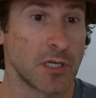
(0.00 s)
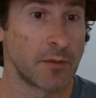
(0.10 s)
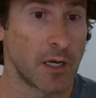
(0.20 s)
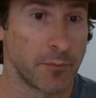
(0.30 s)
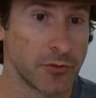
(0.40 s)
I'm
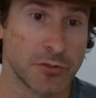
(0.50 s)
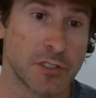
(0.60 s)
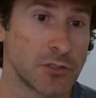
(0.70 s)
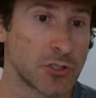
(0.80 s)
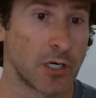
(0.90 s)
not
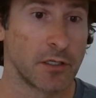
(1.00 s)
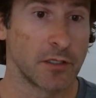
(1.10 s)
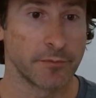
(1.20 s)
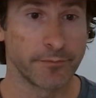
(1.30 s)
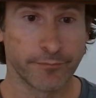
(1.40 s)
posting to try
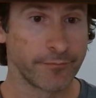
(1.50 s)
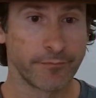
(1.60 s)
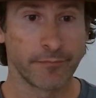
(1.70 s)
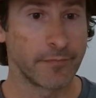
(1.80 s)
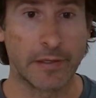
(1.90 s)
to
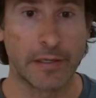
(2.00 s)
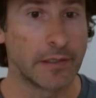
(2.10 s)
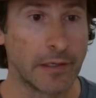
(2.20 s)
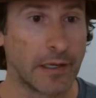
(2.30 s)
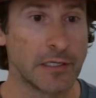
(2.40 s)
get
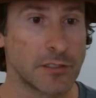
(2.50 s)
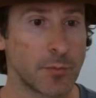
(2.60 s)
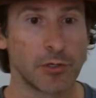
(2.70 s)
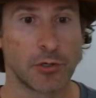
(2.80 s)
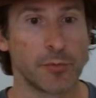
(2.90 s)

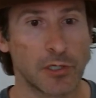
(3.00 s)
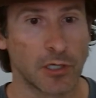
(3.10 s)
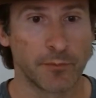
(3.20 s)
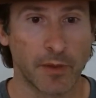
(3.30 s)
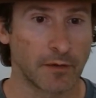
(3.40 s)
engagement or
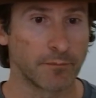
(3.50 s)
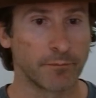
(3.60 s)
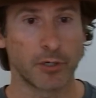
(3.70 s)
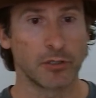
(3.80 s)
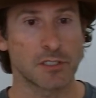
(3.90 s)
become
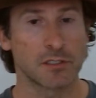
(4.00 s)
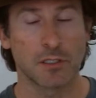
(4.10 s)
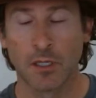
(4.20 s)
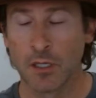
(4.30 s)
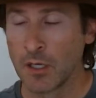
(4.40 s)
that person.
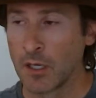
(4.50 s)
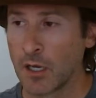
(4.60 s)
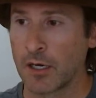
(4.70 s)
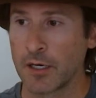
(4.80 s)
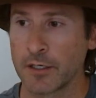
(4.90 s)

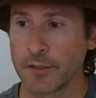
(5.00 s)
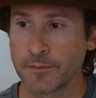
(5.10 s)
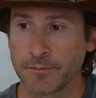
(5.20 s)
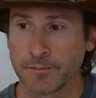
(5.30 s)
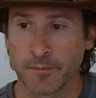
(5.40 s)

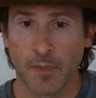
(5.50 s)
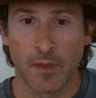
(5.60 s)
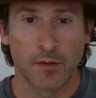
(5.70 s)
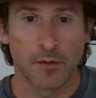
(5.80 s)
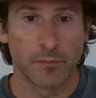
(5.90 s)

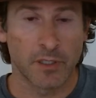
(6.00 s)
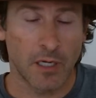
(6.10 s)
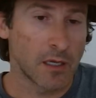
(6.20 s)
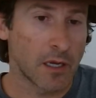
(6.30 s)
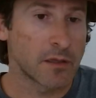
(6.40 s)
But
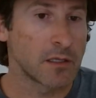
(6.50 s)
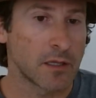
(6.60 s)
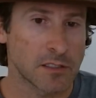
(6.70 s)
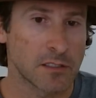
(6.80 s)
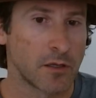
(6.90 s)
I think
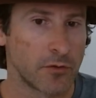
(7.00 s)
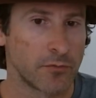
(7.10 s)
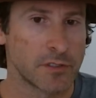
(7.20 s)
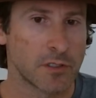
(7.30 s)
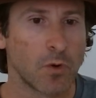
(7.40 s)
that's another
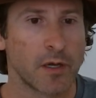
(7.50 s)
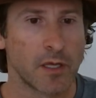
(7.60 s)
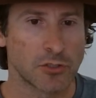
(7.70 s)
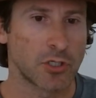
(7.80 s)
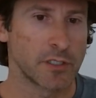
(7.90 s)
reason why
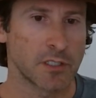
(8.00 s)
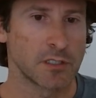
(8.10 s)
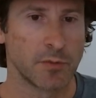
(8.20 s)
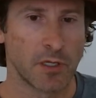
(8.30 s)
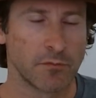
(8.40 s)
that trust has
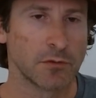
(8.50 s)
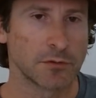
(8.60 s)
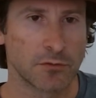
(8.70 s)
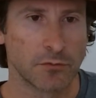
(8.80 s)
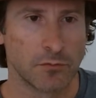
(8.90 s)
been able
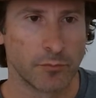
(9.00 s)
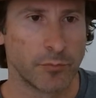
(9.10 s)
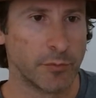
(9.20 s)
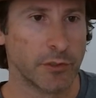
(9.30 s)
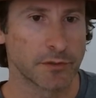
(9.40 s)
to
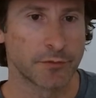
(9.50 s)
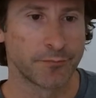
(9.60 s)
be built.